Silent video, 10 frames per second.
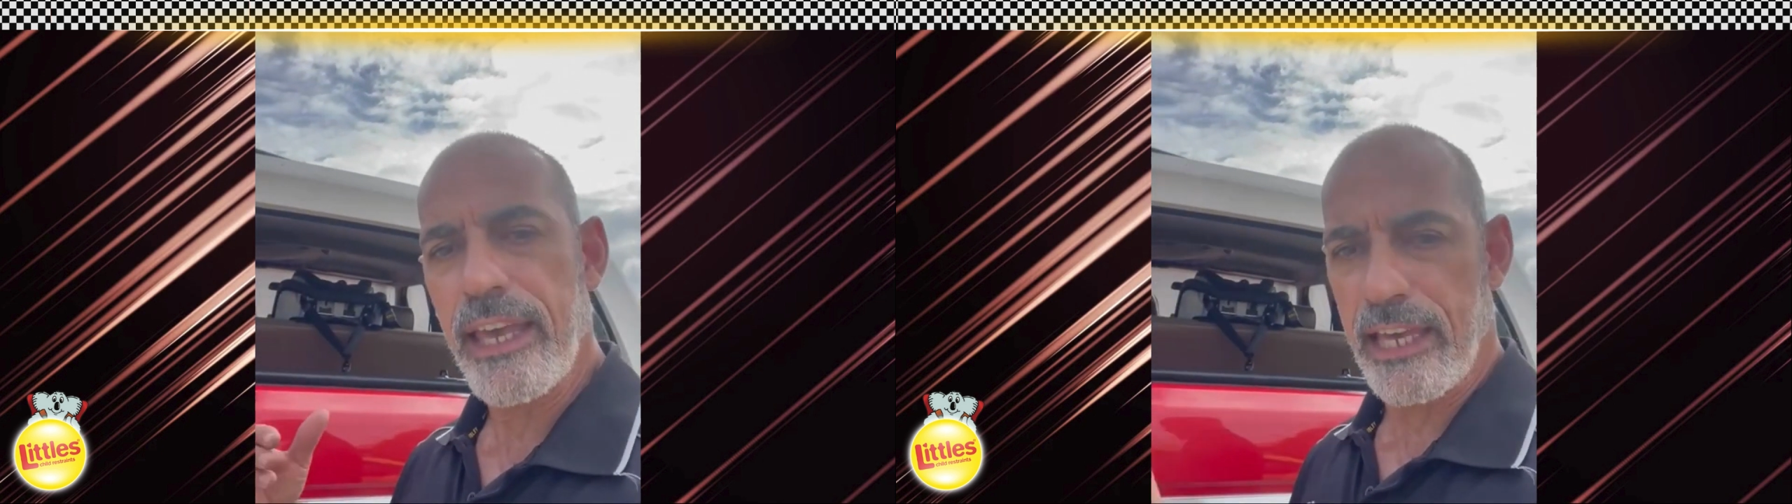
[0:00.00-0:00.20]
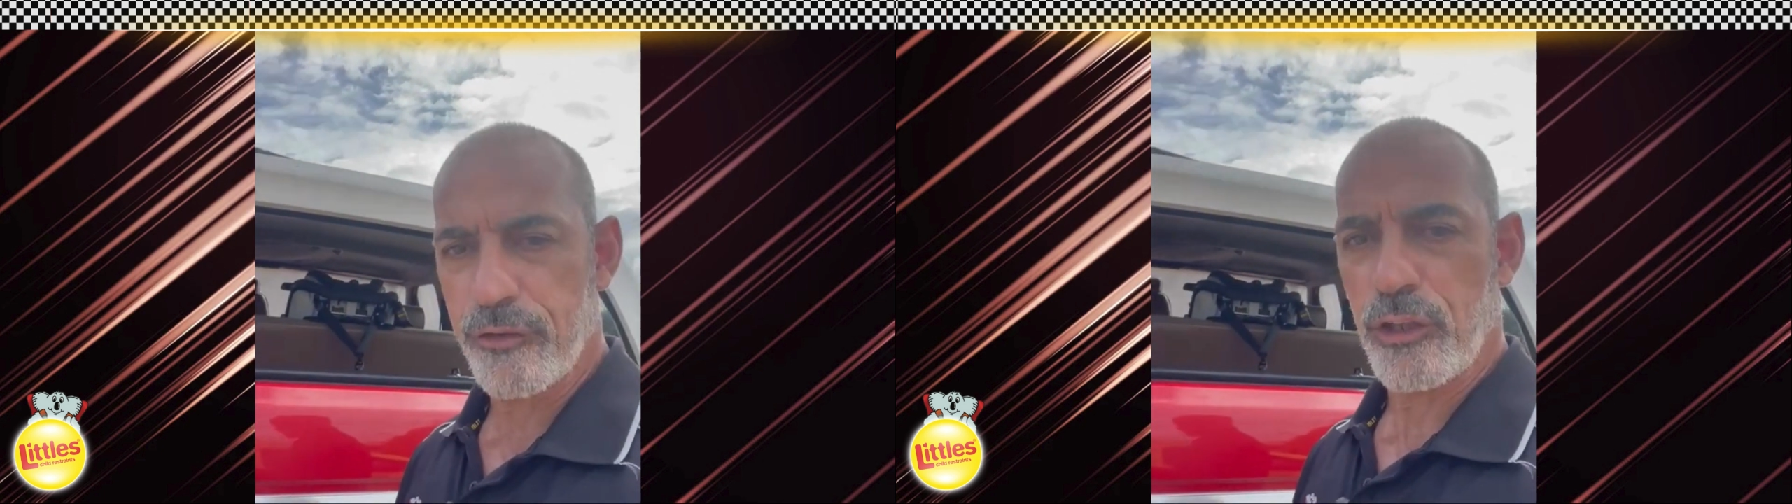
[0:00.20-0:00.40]

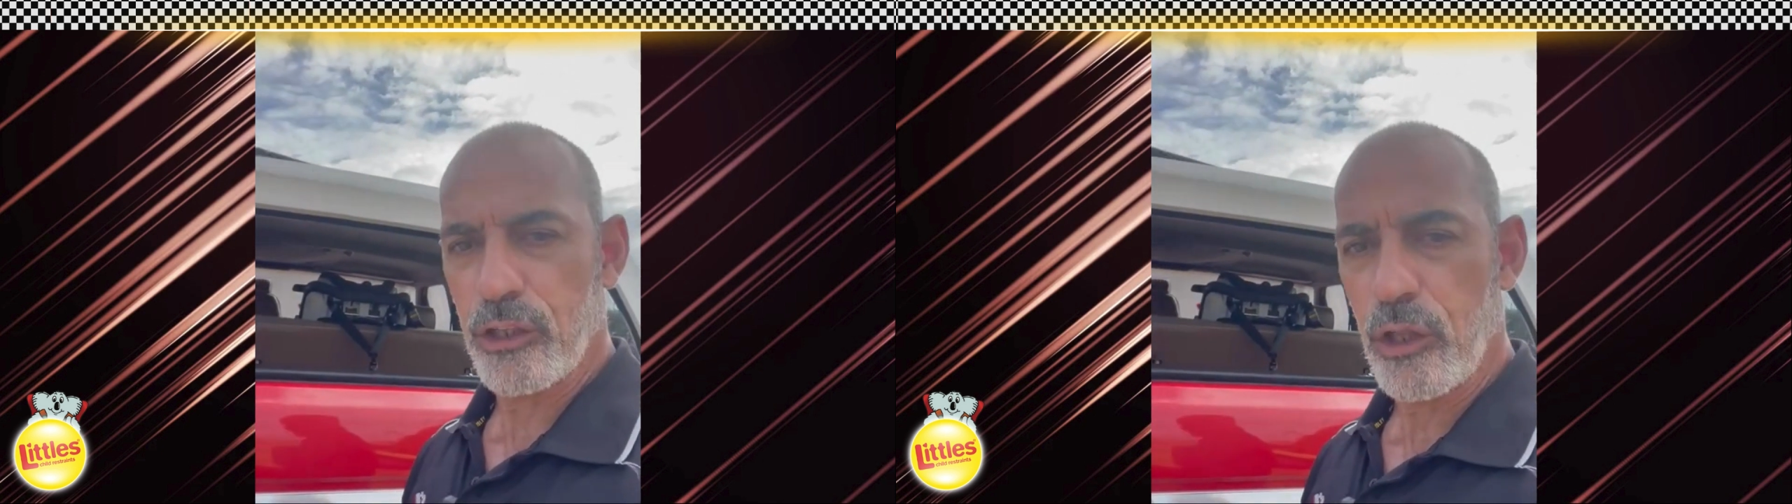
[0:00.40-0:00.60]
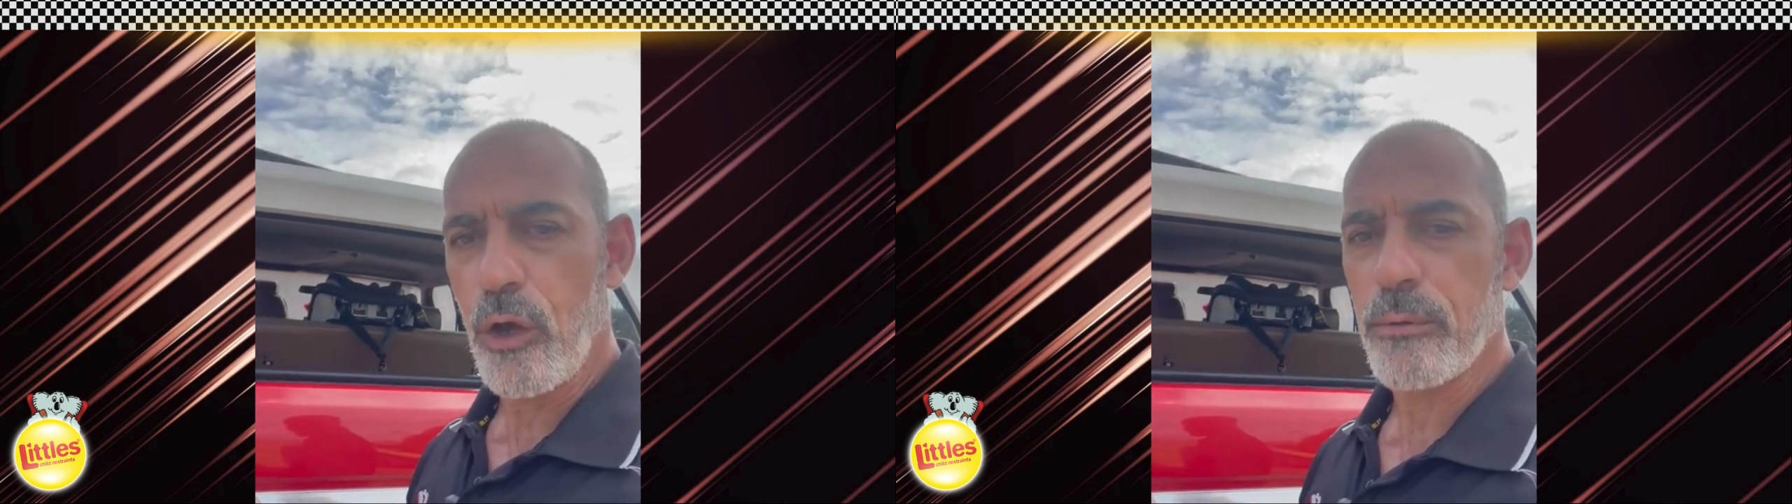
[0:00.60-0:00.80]
extra
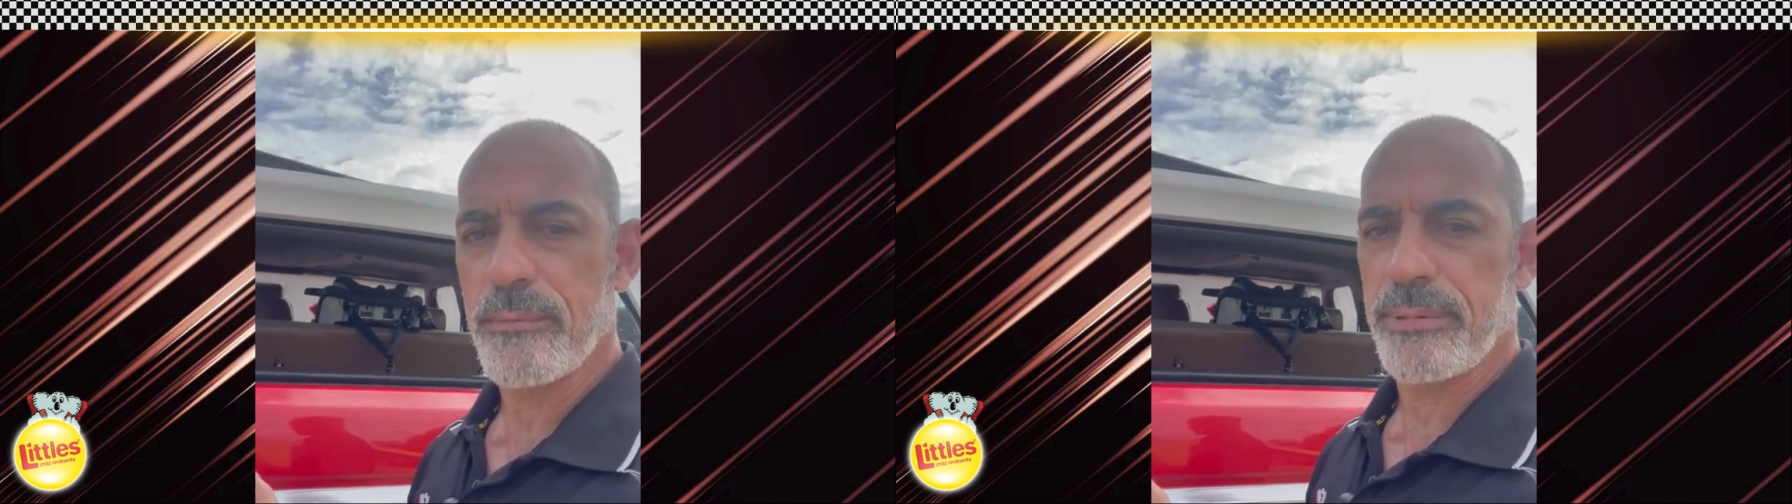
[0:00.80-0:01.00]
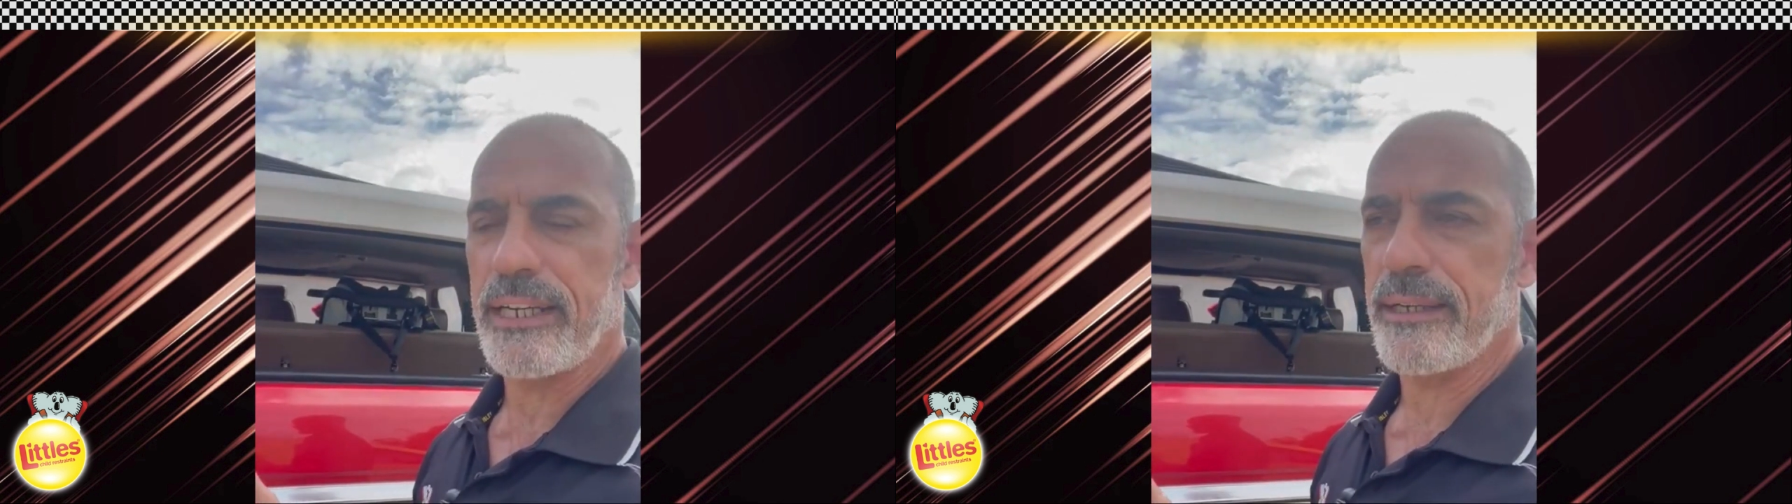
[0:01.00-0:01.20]
long
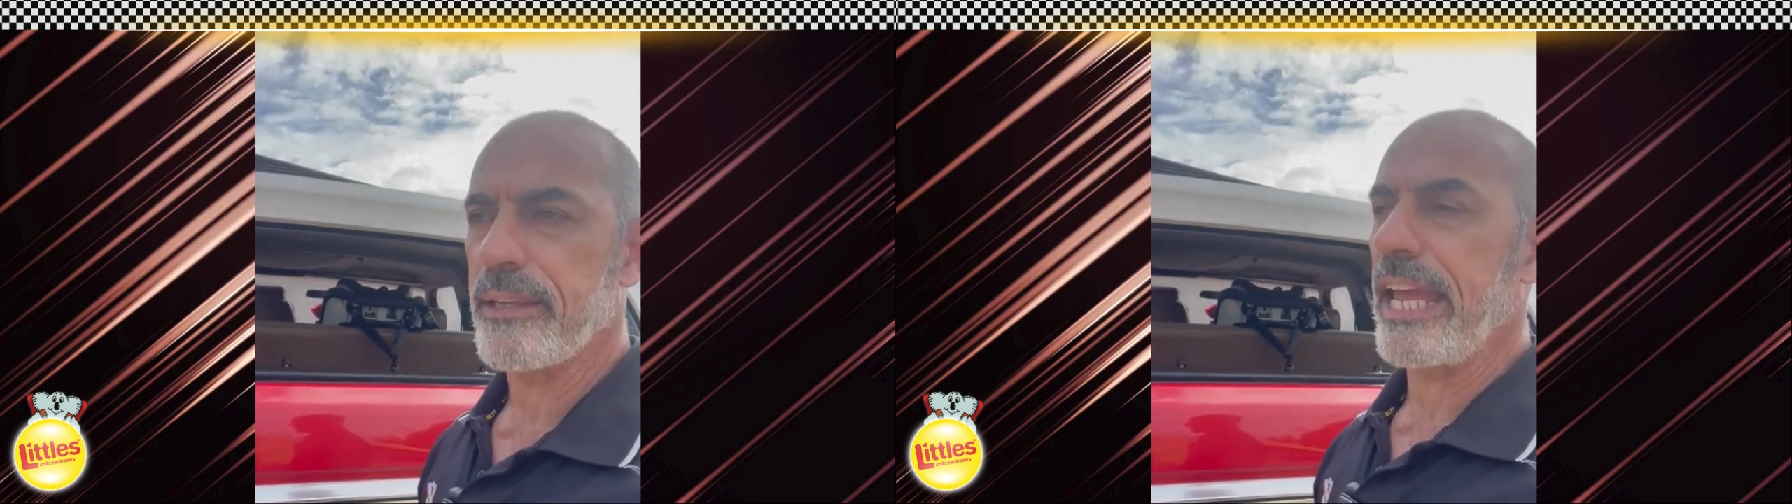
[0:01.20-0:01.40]
bar.